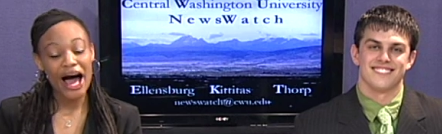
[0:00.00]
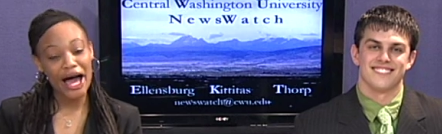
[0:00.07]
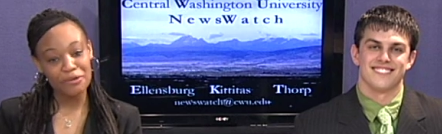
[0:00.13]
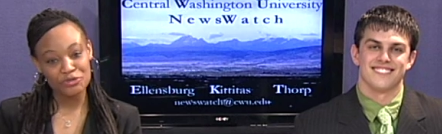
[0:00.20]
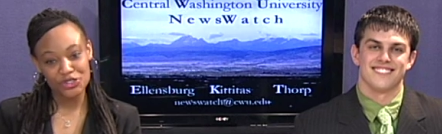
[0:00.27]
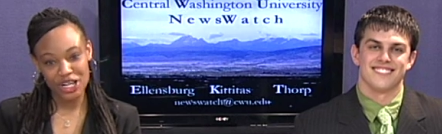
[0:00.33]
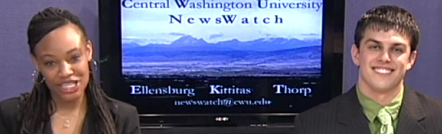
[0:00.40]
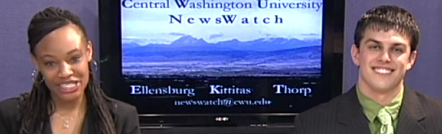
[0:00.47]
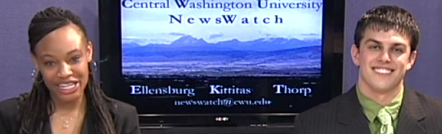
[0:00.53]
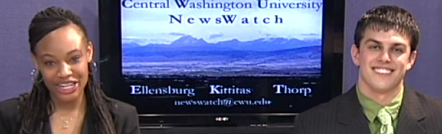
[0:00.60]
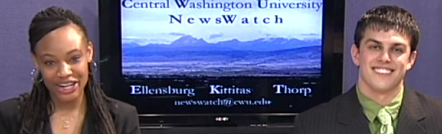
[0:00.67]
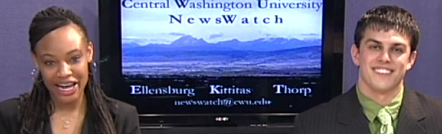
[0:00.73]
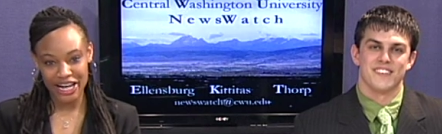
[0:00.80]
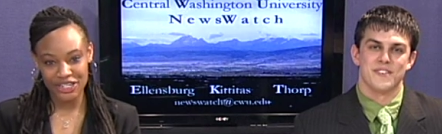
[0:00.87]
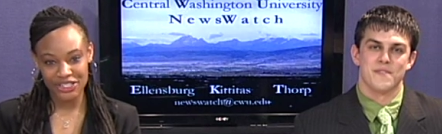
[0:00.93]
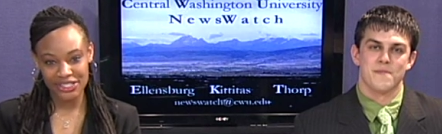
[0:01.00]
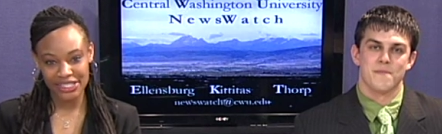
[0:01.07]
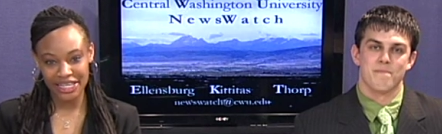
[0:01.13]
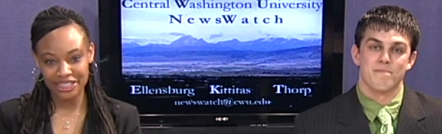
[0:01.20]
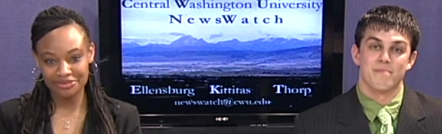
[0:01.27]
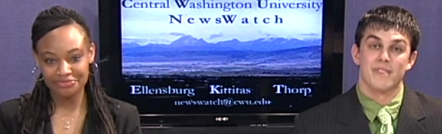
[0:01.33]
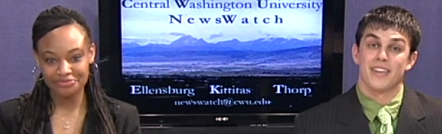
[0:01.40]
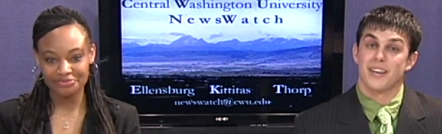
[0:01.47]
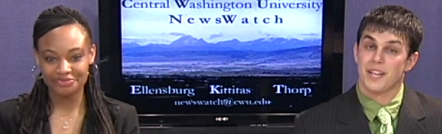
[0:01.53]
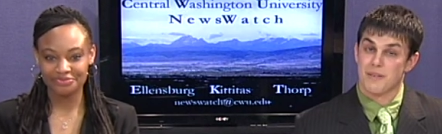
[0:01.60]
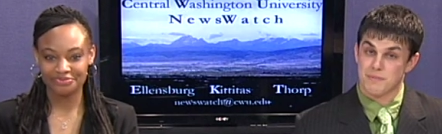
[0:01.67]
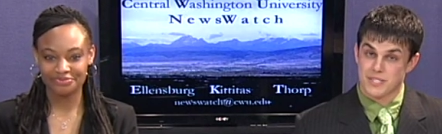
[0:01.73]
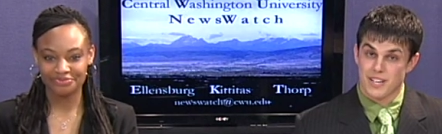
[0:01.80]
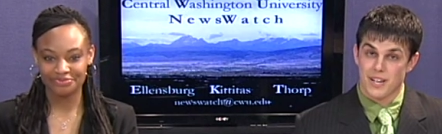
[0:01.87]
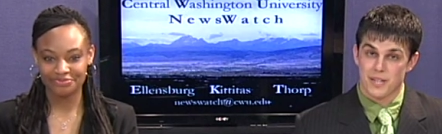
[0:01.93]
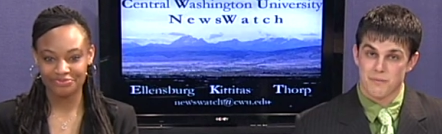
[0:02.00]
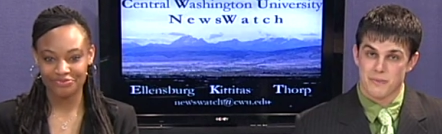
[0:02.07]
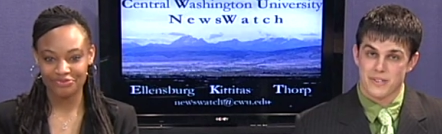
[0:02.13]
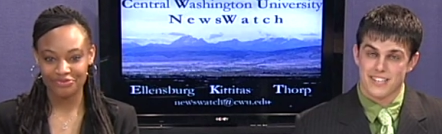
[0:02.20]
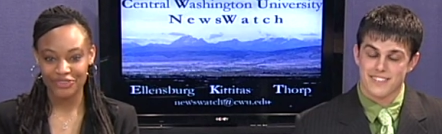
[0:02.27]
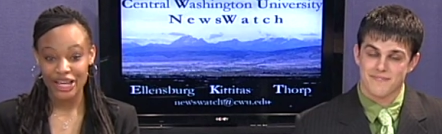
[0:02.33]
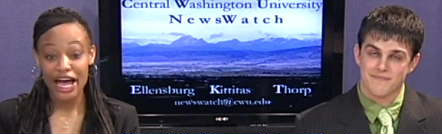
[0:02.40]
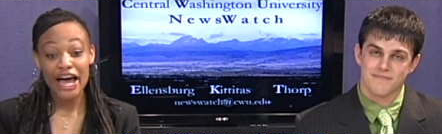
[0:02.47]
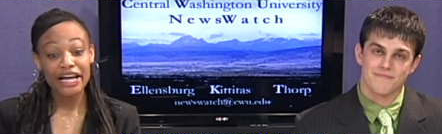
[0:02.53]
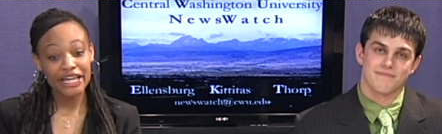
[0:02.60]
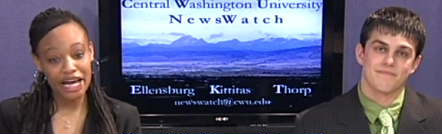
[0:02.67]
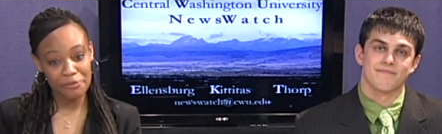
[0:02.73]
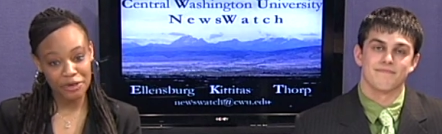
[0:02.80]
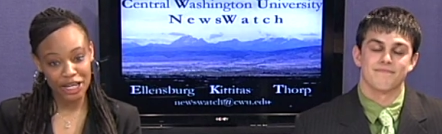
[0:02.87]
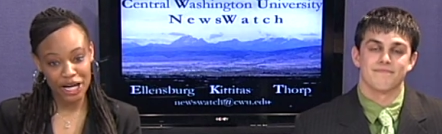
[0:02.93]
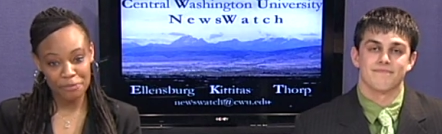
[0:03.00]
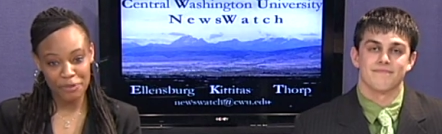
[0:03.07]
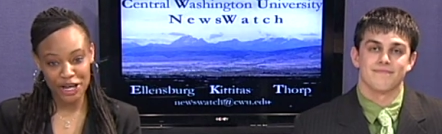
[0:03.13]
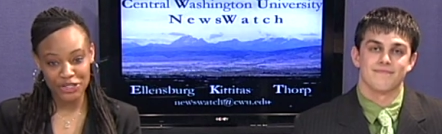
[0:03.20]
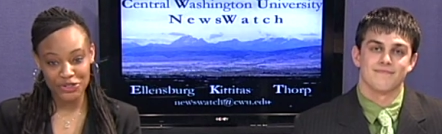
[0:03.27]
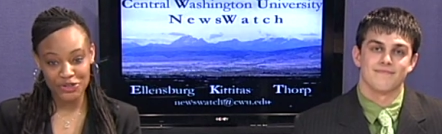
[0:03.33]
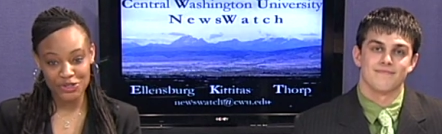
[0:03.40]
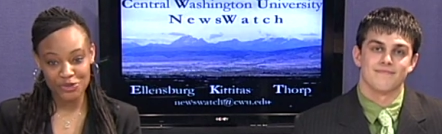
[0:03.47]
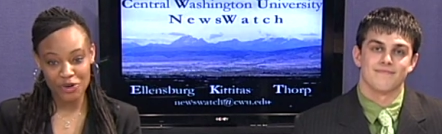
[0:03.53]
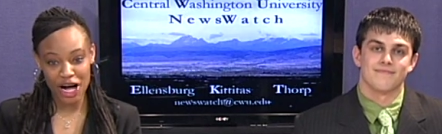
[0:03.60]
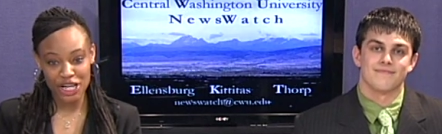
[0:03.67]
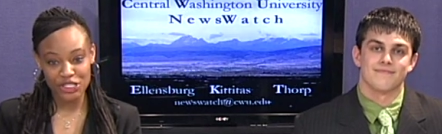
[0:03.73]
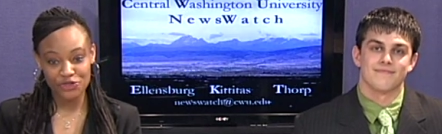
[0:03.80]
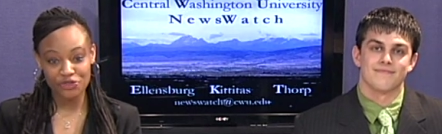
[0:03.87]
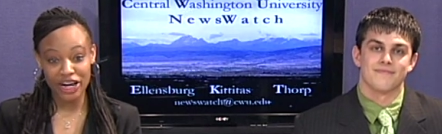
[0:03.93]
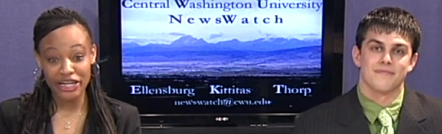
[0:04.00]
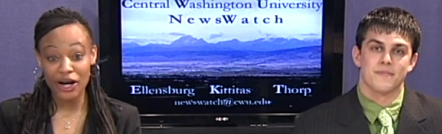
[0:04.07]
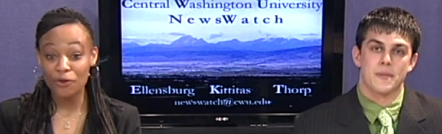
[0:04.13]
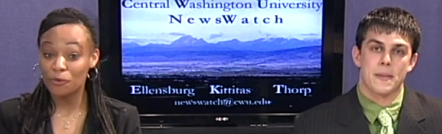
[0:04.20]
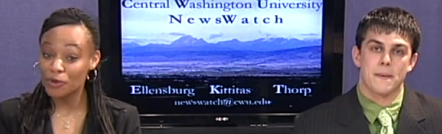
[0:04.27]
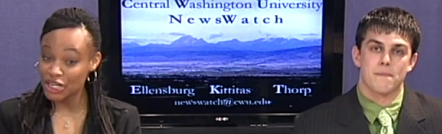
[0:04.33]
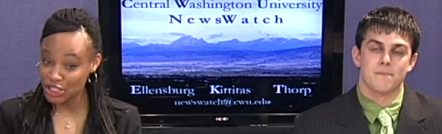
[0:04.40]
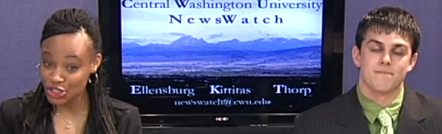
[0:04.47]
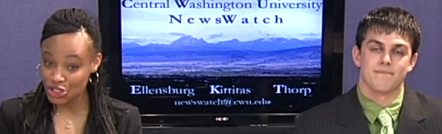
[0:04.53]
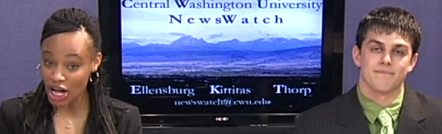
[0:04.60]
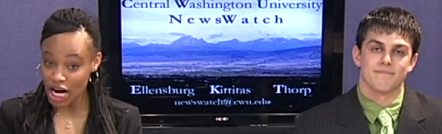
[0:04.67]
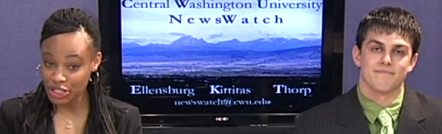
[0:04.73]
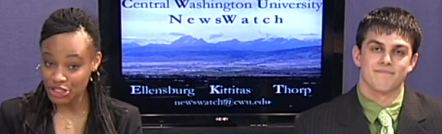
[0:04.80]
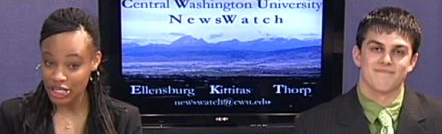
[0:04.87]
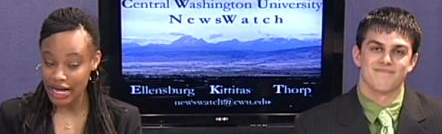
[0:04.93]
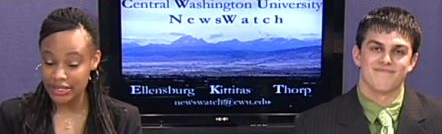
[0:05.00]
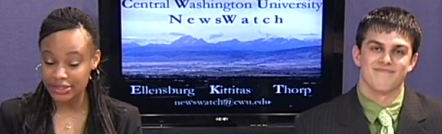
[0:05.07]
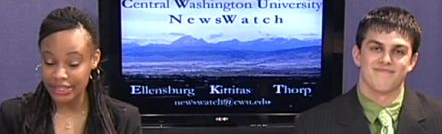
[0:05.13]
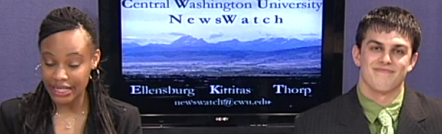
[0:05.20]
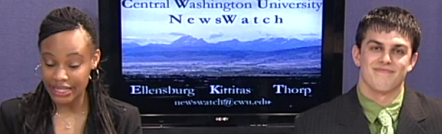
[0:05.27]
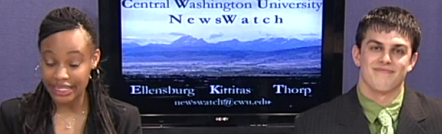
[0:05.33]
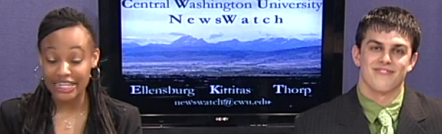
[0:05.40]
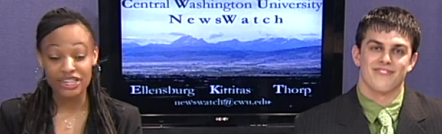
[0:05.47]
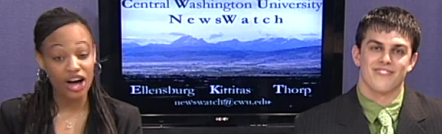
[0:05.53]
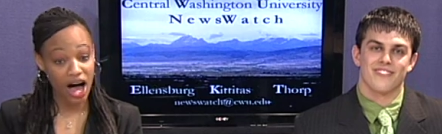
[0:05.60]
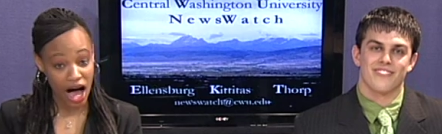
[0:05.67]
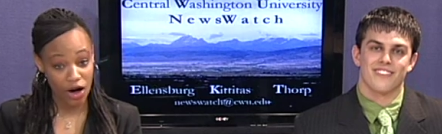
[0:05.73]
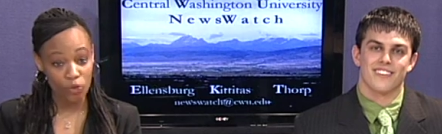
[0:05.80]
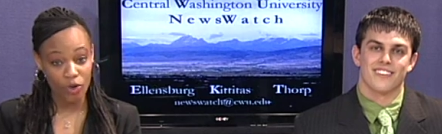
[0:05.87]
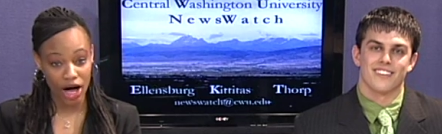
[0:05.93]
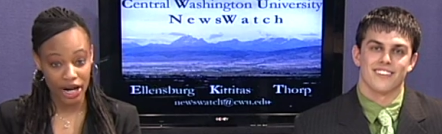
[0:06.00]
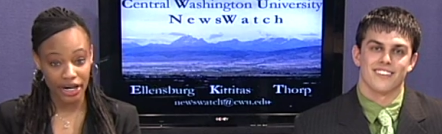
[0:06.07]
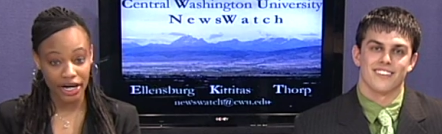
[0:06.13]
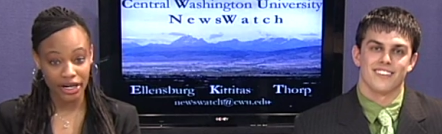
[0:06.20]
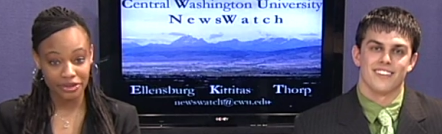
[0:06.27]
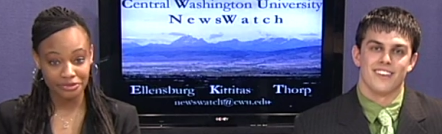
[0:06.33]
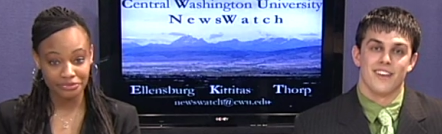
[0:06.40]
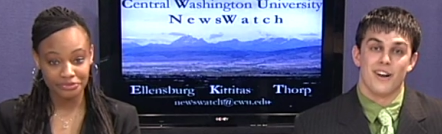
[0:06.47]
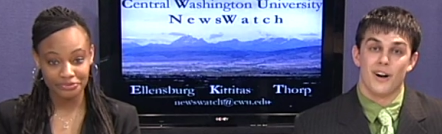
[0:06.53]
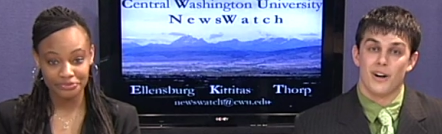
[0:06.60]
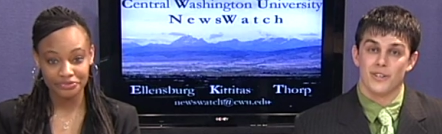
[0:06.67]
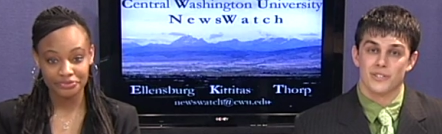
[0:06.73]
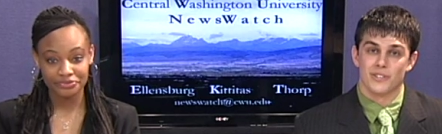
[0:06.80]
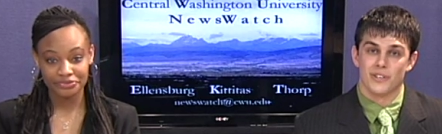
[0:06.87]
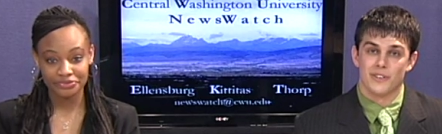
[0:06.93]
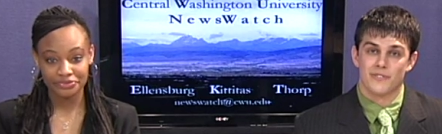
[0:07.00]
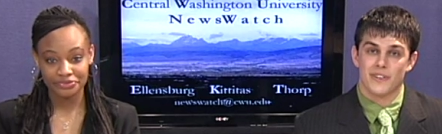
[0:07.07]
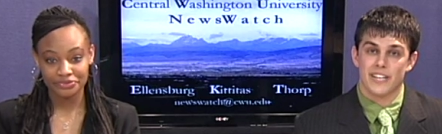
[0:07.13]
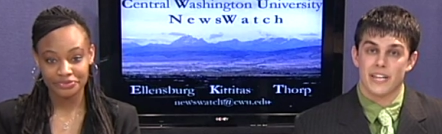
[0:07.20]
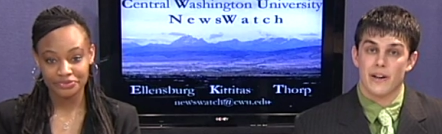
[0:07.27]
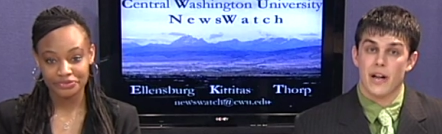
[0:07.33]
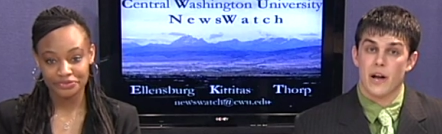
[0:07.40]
Speaker 1: I'm Shantara Anderson.
Speaker 2: And I'm Scott Labrie.
Speaker 1: Coming up on Newswatch, find out which doctor has landed in hot water.
Speaker 2: Also, find out